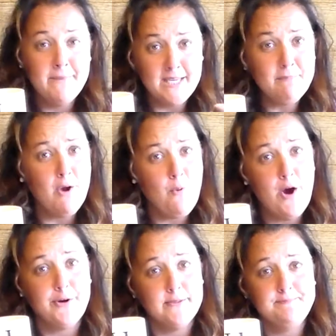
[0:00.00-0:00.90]
me and my
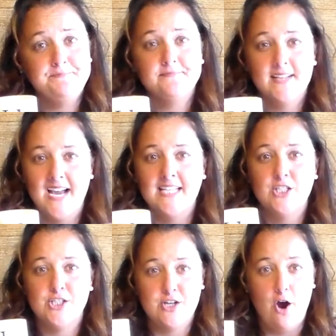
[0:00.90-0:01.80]
water. I
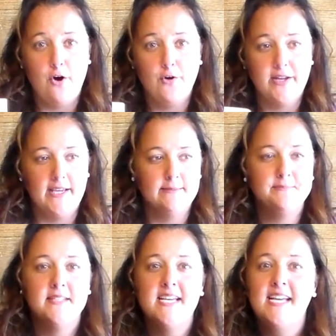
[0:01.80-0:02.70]
can just talk all
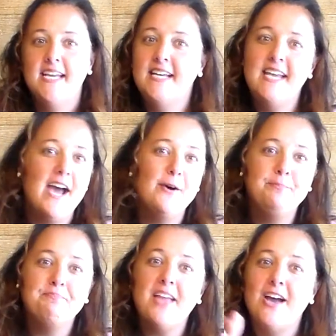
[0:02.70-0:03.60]
day.
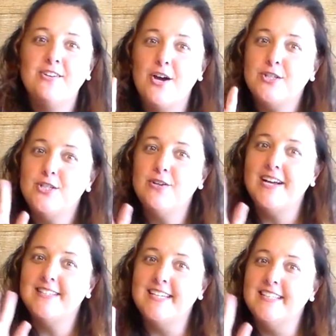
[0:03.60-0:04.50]
Anyhow, I'll talk to you
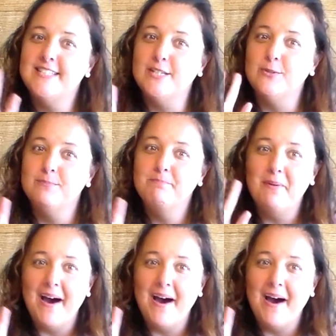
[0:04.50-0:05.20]
guys again soon.